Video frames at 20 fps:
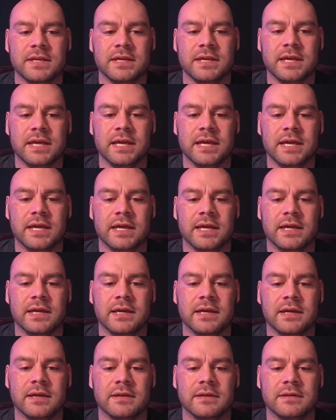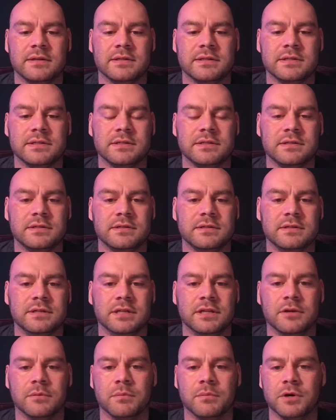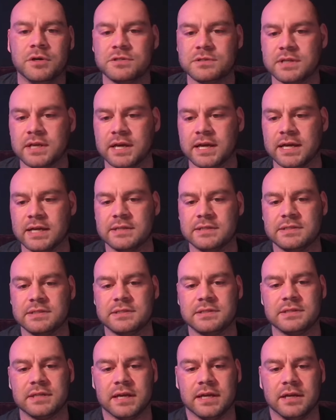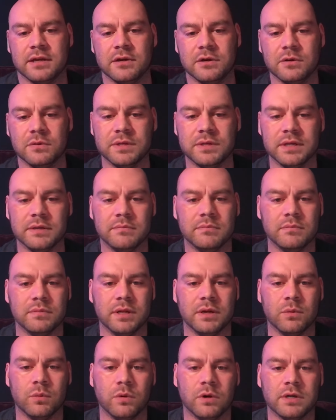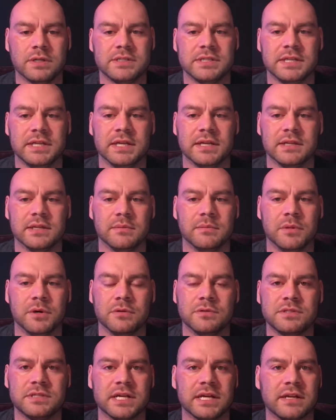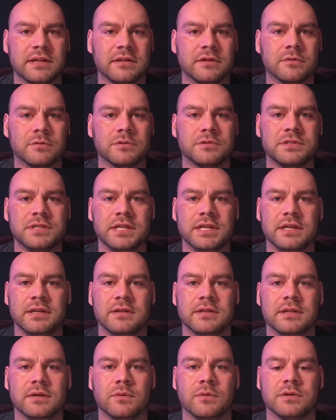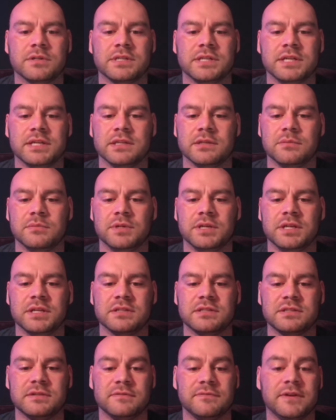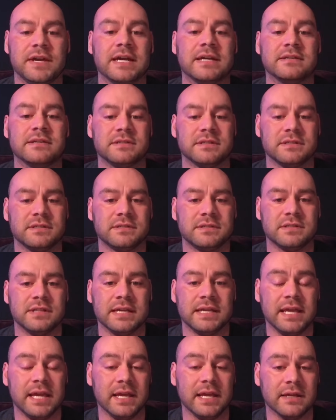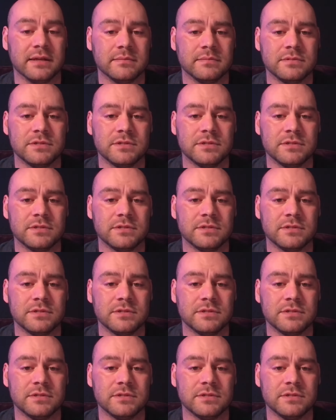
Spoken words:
And, you know, most guys, I know they want to get the most out of their routine. They want to get the biggest, the fastest they can.